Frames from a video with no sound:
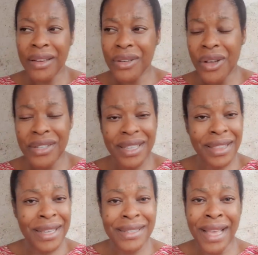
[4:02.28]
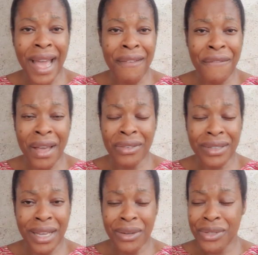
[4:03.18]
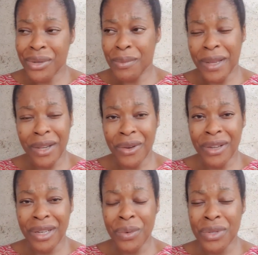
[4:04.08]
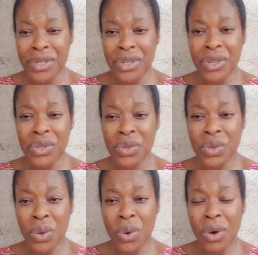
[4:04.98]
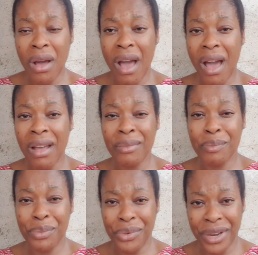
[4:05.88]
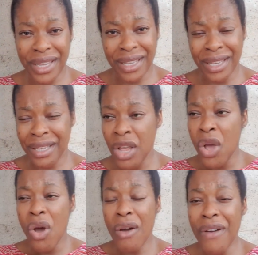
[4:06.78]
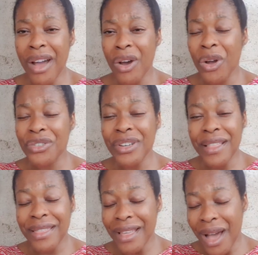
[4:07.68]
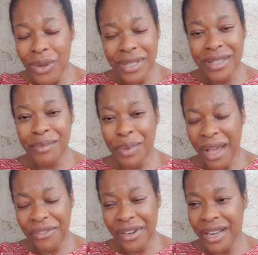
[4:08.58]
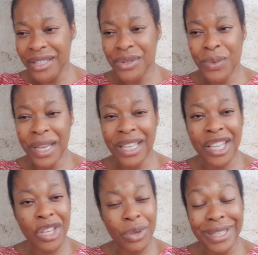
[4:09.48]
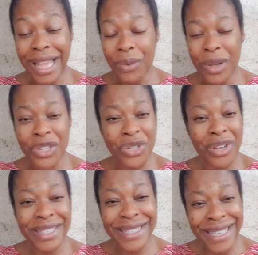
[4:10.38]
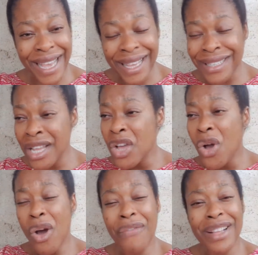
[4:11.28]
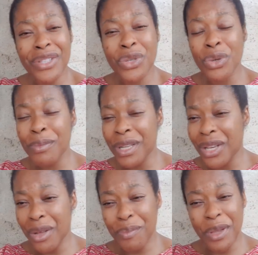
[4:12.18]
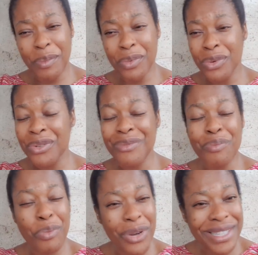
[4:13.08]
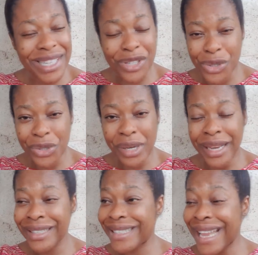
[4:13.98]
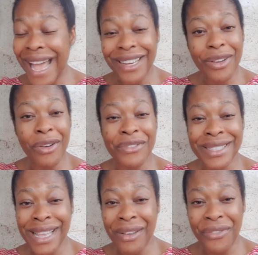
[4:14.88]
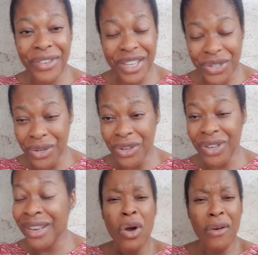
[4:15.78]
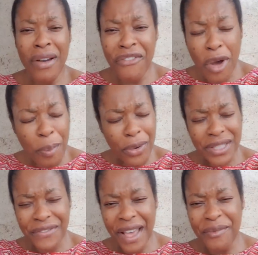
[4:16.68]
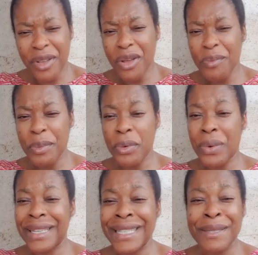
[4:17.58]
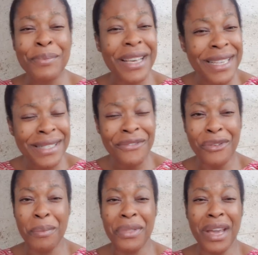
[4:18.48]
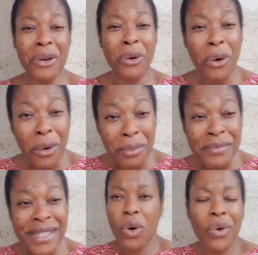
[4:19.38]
And gosh, the things that I found out, oh my God, it was just so heartbreaking. Over 100,000 Biafrans were killed, like were shot dead. Over 2 million people, mostly children, died of starvation. Over 4.5 million people were displaced from their homes.